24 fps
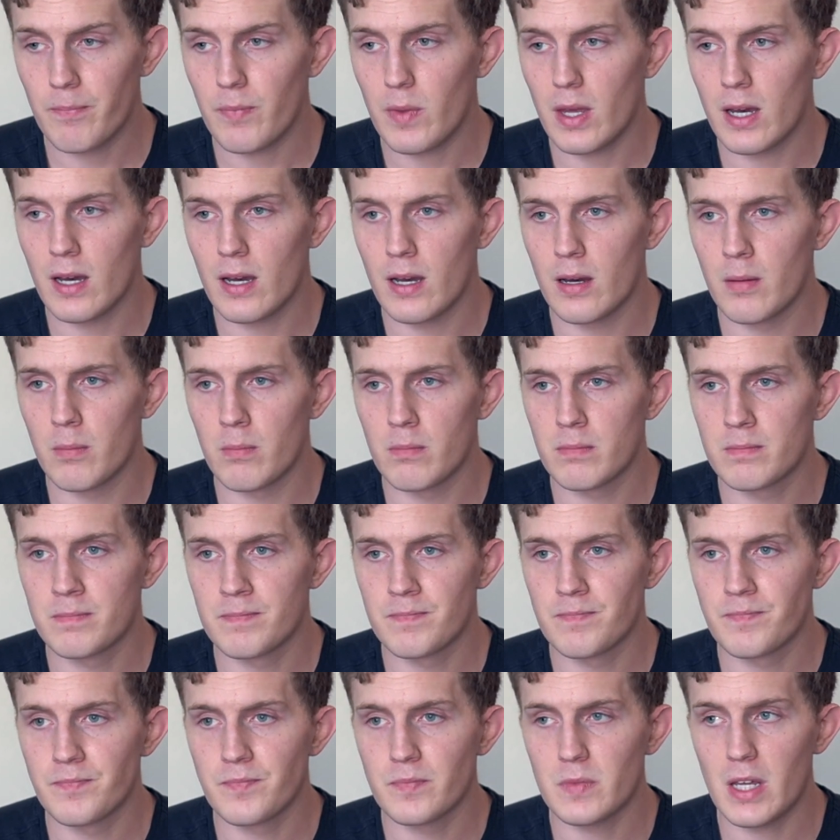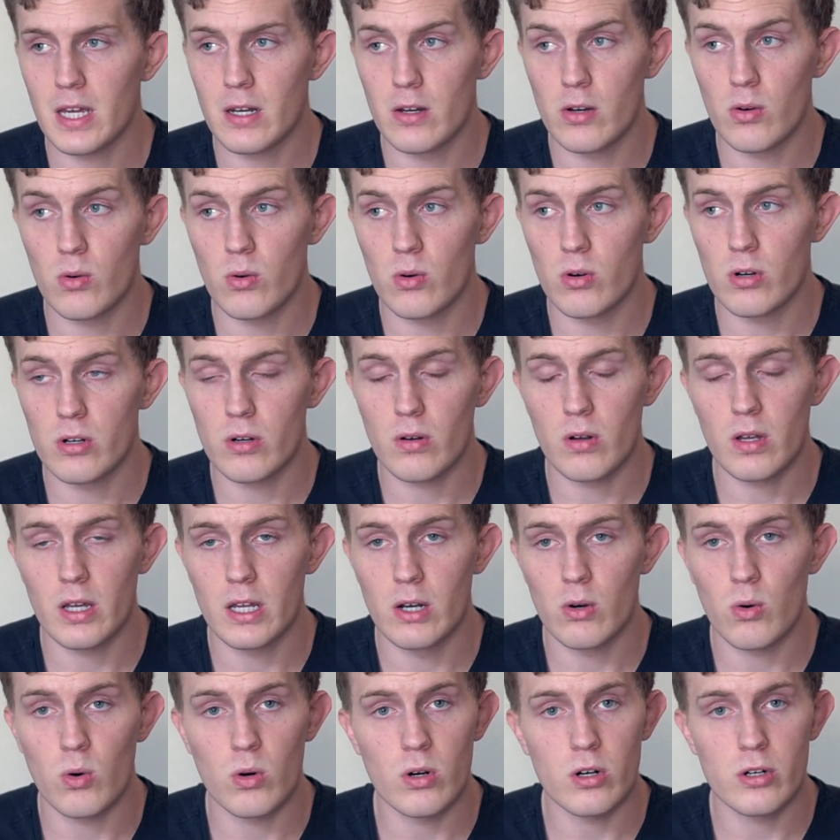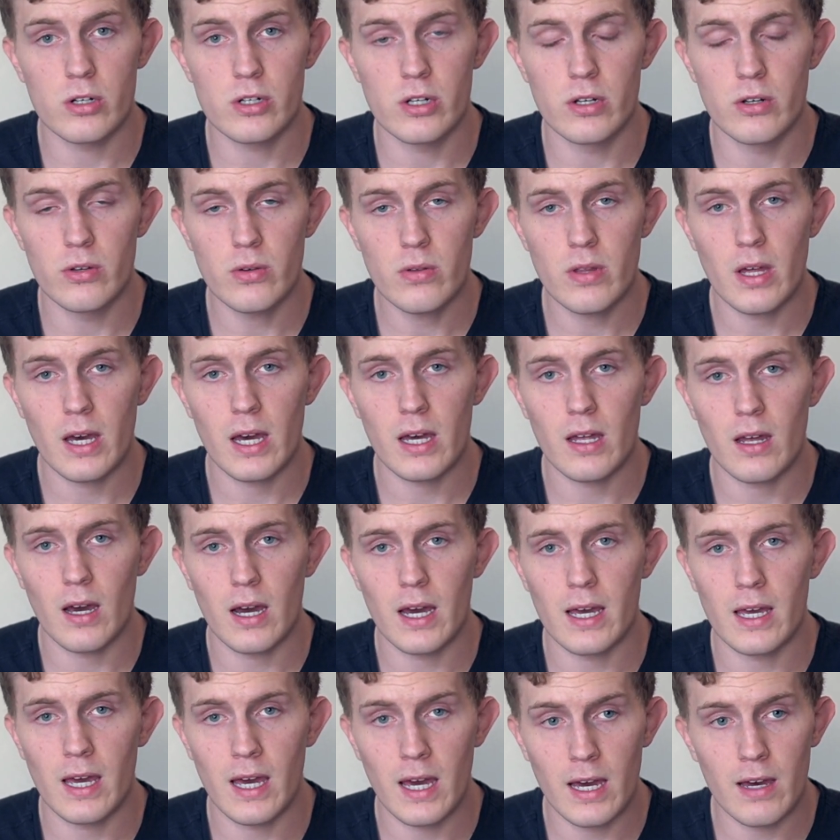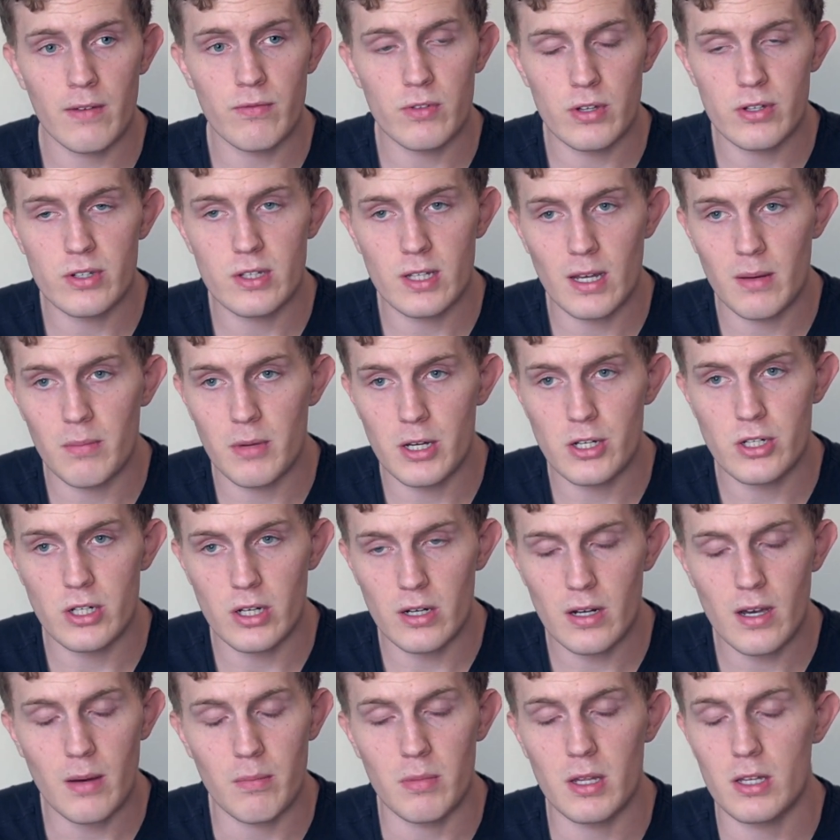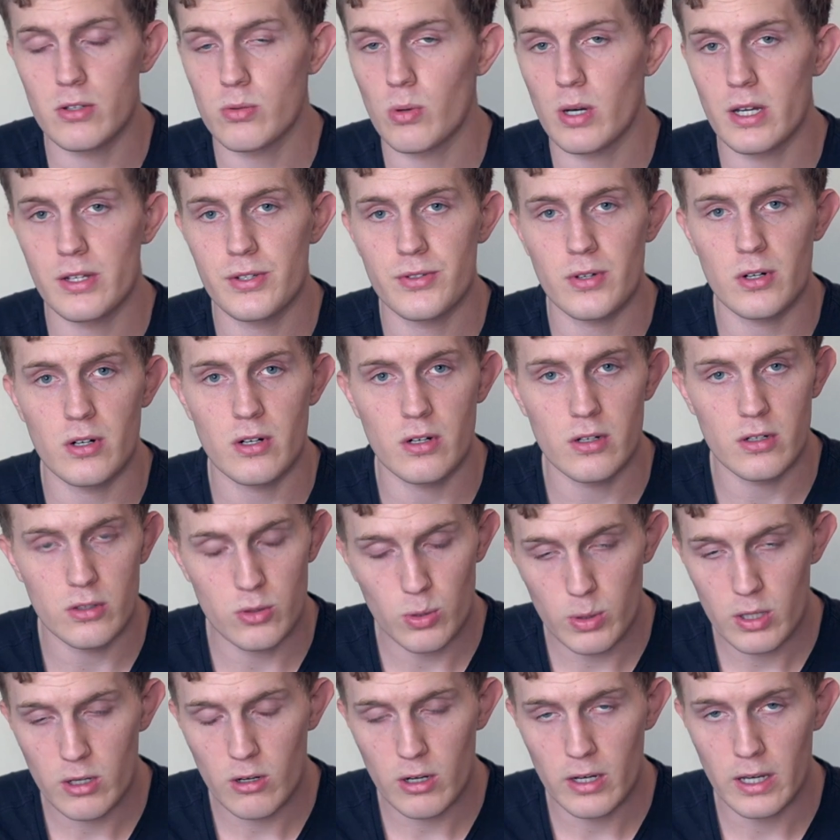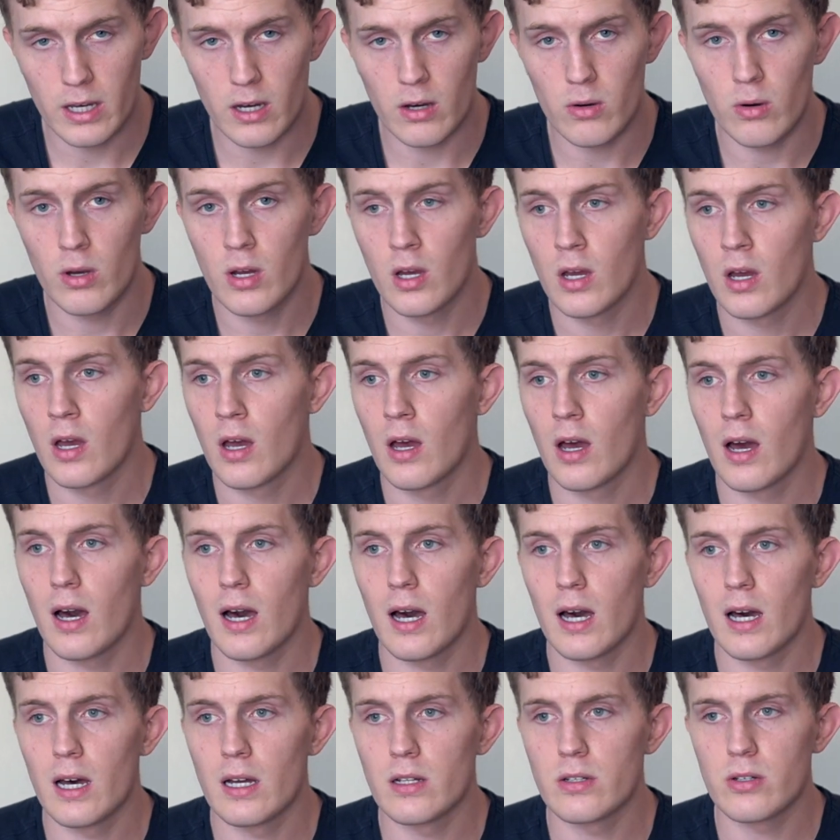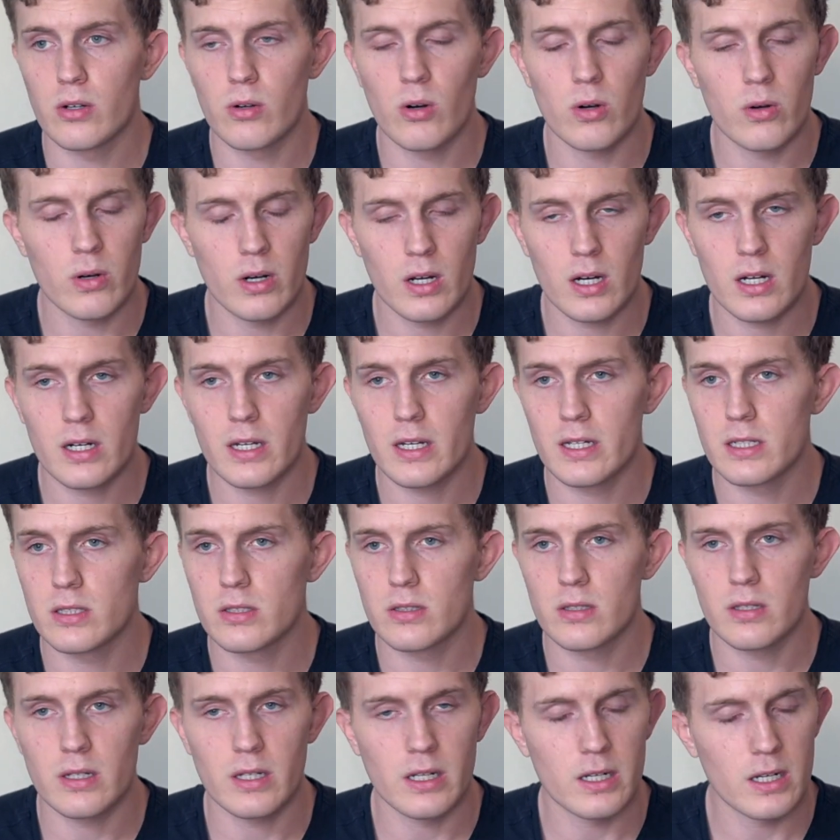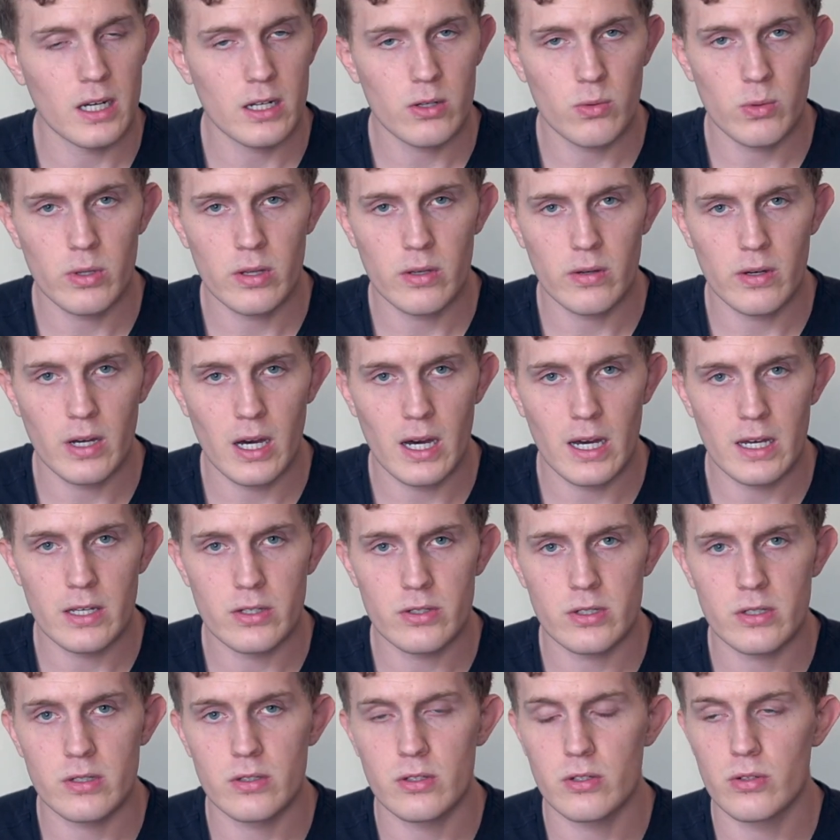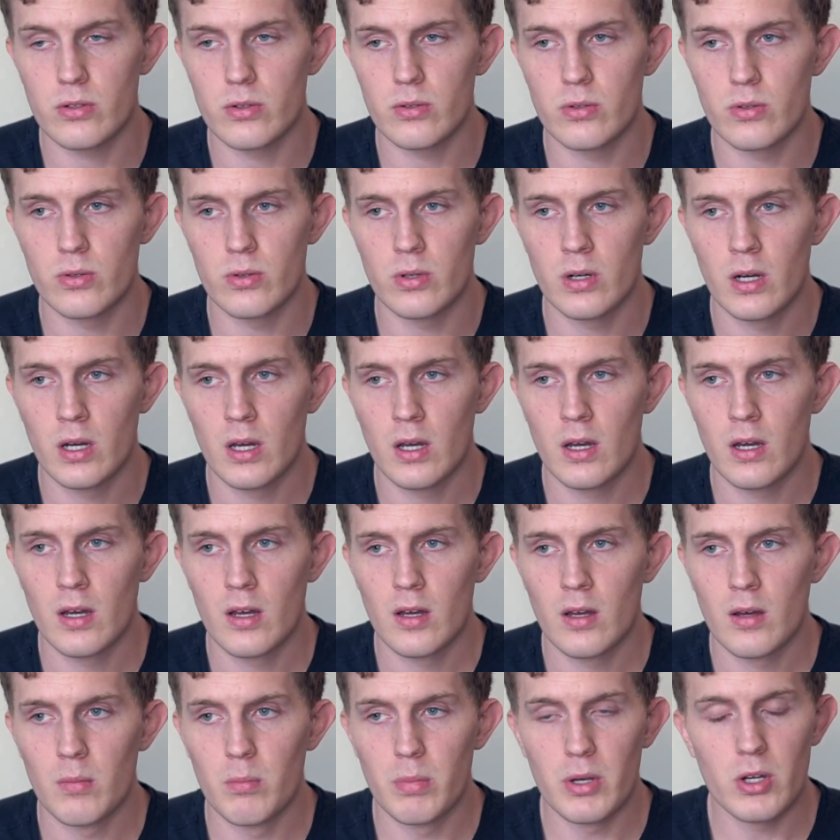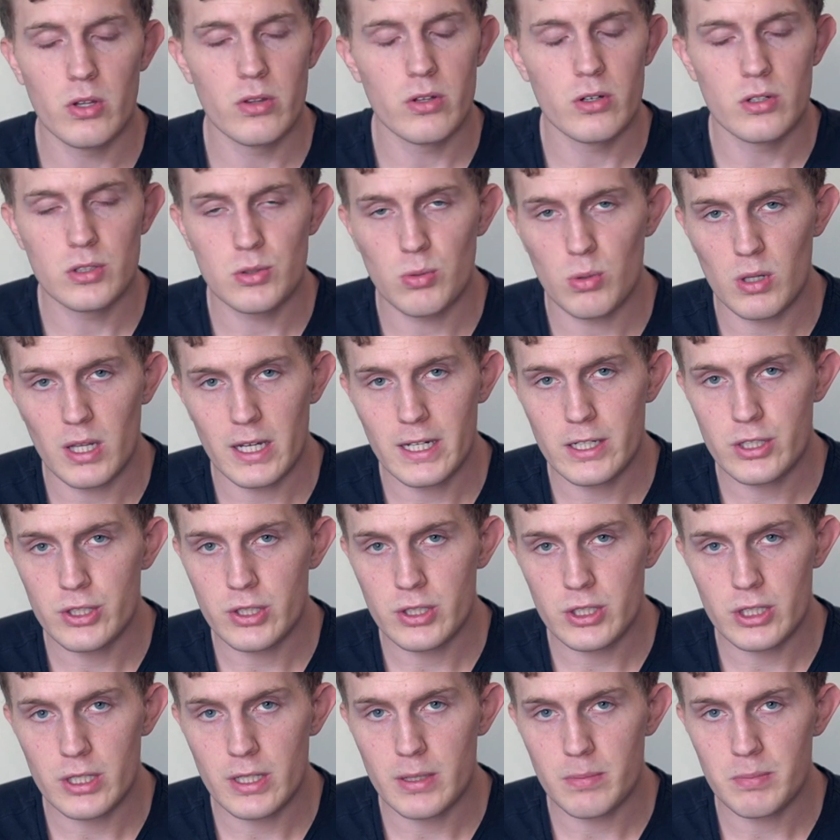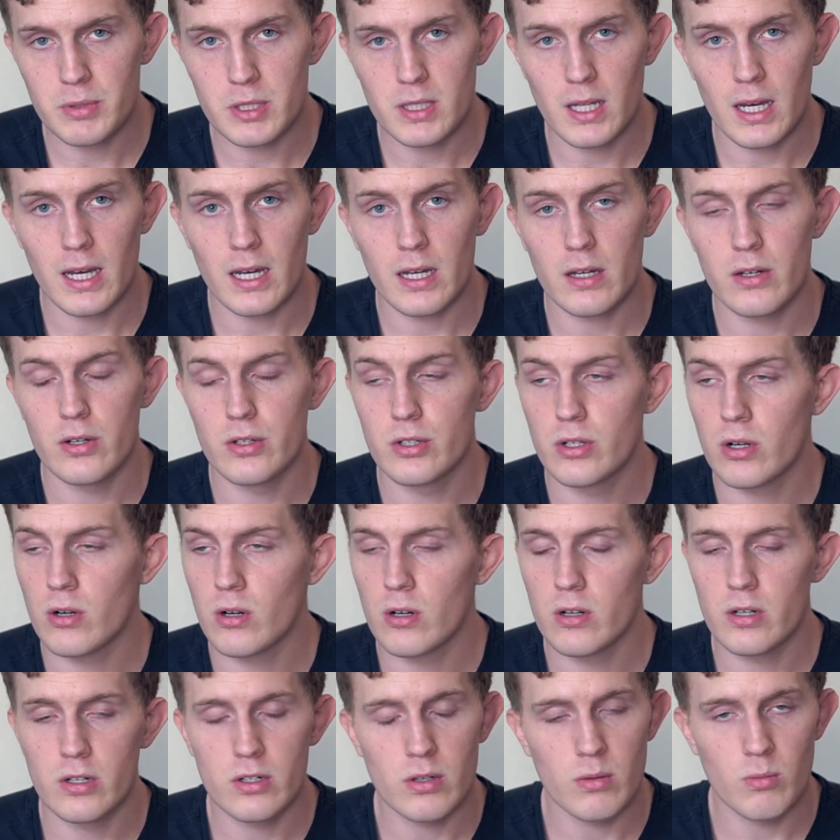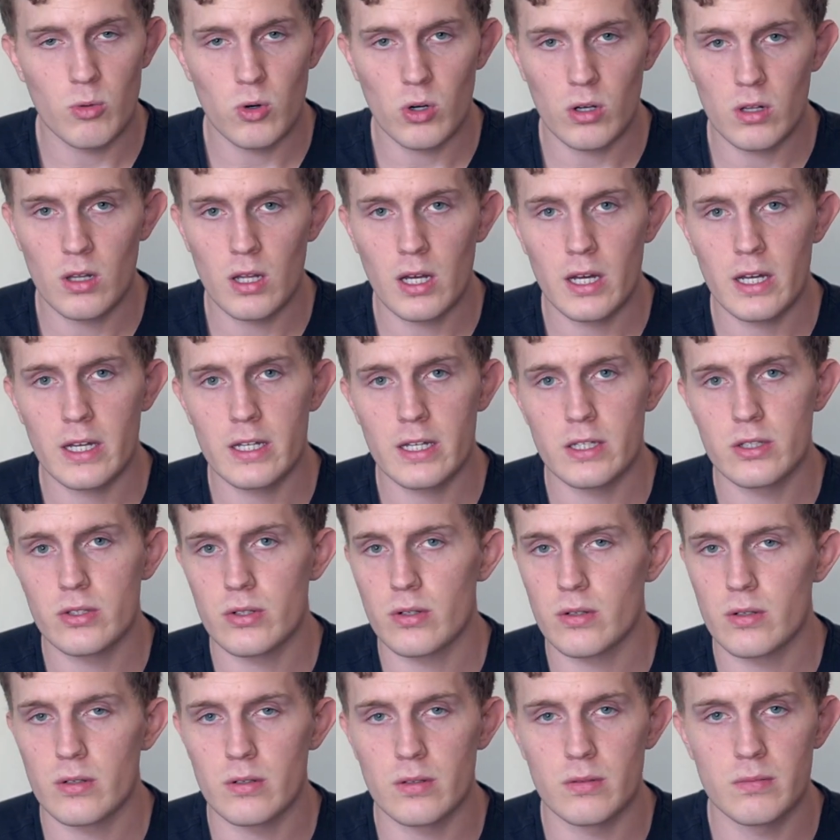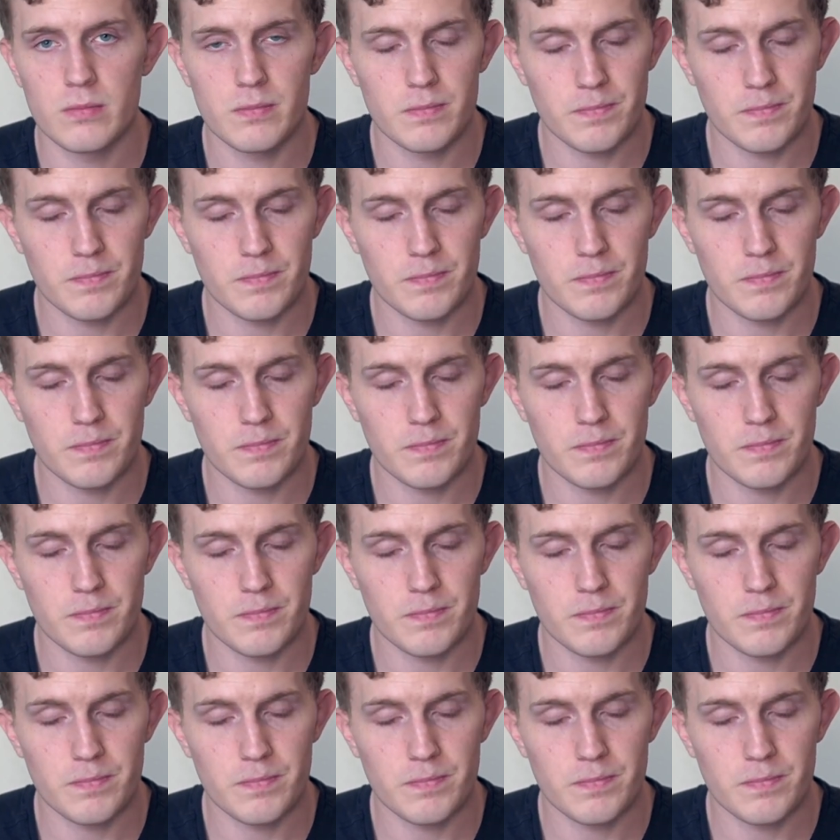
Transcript: And in order to do that, I have to step my shit up. That's why I started a Twitter account, to grow an audience, to connect with you guys, to build those relationships that could turn into more clients or